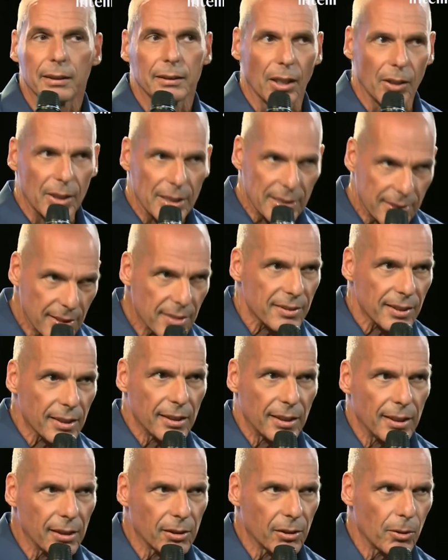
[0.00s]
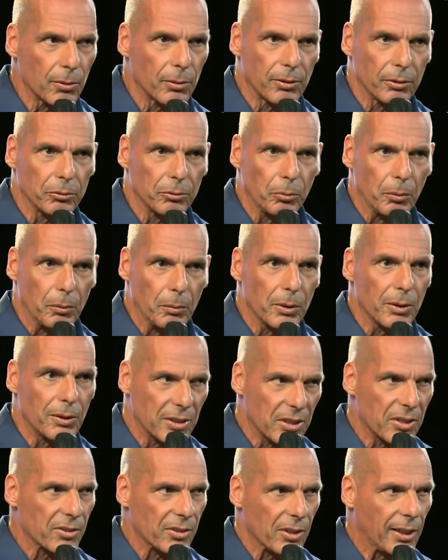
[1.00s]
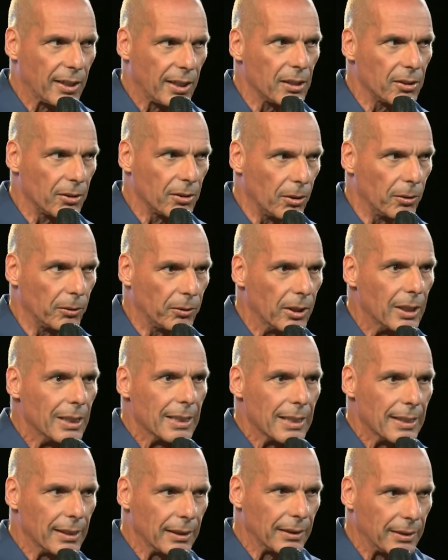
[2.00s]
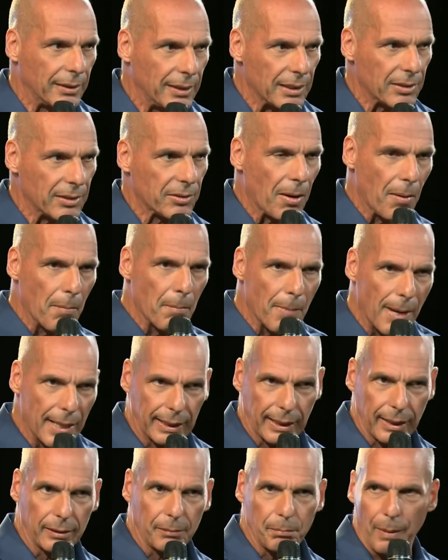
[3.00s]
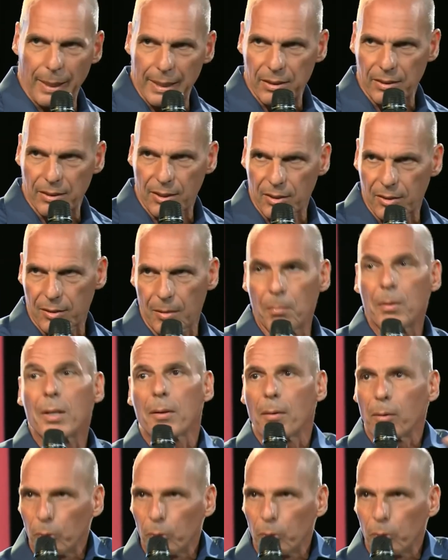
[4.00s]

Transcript: Now, is this the green growth that we want? This is the green growth that this market-based system,